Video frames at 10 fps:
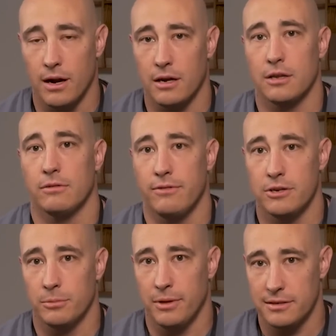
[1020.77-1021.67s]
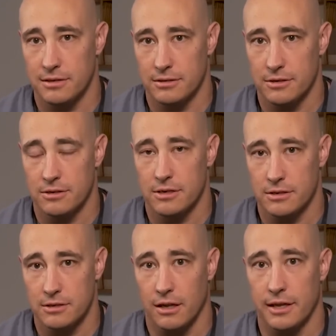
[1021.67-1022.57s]
oculofacial plastic surgeon in
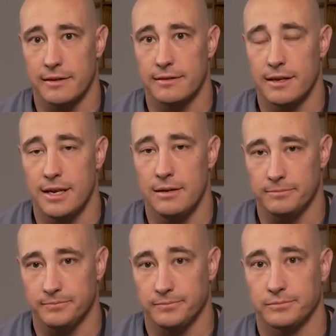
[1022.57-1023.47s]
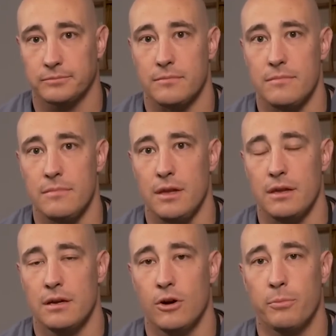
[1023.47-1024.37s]
Salt Lake City.
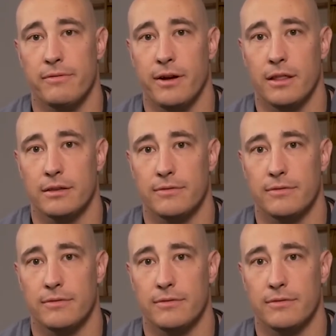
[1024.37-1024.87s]
I hope you found this